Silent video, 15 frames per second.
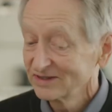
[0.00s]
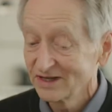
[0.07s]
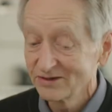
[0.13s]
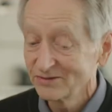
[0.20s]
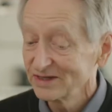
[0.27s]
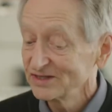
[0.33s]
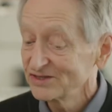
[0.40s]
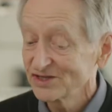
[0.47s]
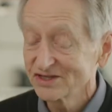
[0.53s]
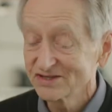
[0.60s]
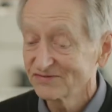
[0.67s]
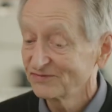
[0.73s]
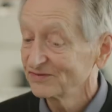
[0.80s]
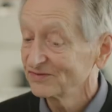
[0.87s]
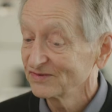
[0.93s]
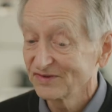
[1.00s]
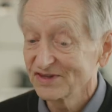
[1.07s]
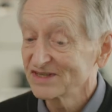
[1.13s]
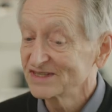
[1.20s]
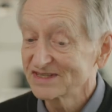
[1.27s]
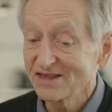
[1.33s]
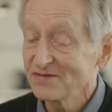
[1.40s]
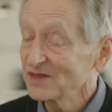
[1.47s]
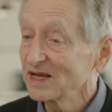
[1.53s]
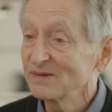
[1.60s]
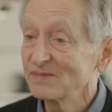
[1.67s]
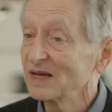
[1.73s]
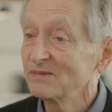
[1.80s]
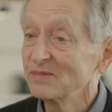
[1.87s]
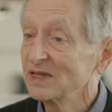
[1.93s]
No, okay. There's something
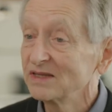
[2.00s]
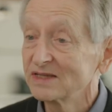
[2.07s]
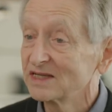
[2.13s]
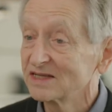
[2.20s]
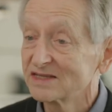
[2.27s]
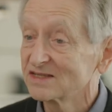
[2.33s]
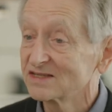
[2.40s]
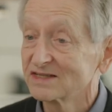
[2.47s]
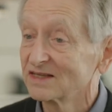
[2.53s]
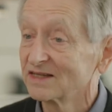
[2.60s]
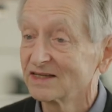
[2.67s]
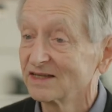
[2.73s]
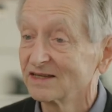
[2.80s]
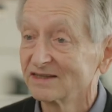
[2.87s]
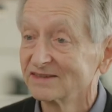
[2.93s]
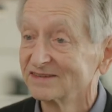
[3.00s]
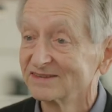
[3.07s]
about me that it doesn't like.